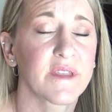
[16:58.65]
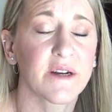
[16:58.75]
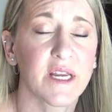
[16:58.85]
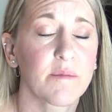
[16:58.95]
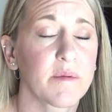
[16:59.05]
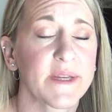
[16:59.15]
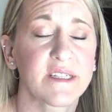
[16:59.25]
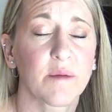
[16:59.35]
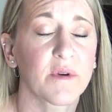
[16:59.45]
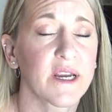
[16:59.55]
that are keeping me
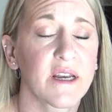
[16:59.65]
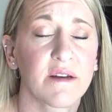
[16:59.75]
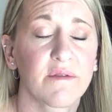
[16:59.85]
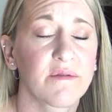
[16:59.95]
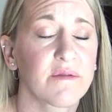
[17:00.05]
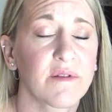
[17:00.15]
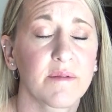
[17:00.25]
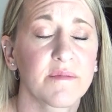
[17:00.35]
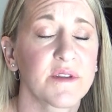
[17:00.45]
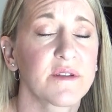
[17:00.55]
separated
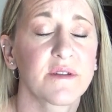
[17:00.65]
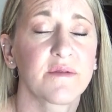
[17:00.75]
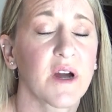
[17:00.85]
from the